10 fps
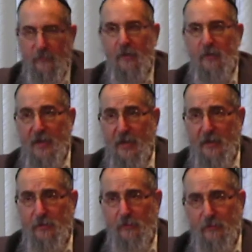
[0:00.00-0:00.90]

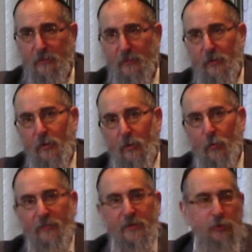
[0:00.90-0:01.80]
Then,
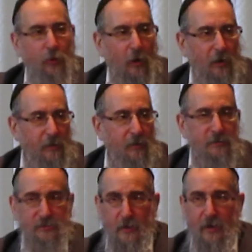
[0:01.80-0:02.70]
when the talk
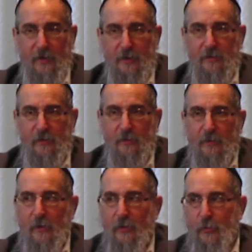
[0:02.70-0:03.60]
started,
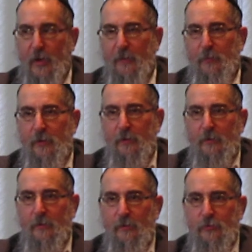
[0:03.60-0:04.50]
the
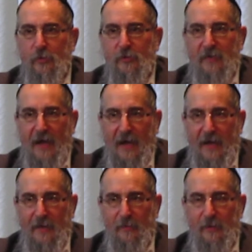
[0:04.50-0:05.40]
Rebbe took
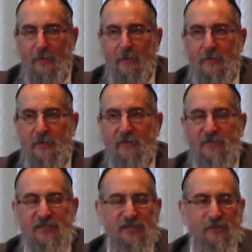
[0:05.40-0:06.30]
time to give a
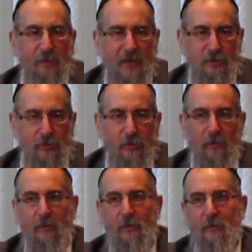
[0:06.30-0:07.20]

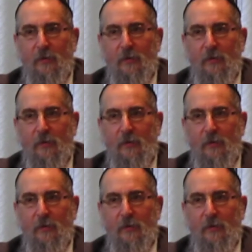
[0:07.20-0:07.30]
special